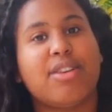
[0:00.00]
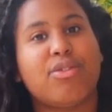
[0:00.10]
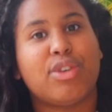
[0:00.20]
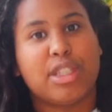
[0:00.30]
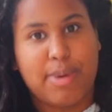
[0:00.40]

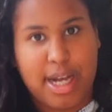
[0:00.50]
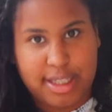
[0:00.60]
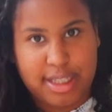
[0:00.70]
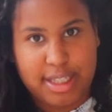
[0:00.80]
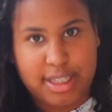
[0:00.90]

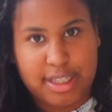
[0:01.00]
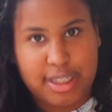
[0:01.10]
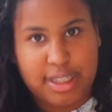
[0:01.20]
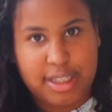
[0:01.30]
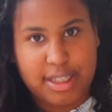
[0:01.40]

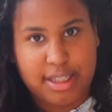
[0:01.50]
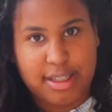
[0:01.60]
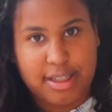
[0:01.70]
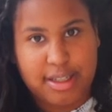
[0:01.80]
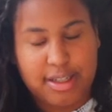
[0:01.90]
responses.
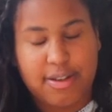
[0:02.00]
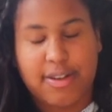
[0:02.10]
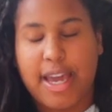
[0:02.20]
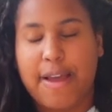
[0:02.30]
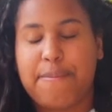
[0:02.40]

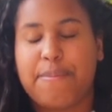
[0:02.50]
Okay,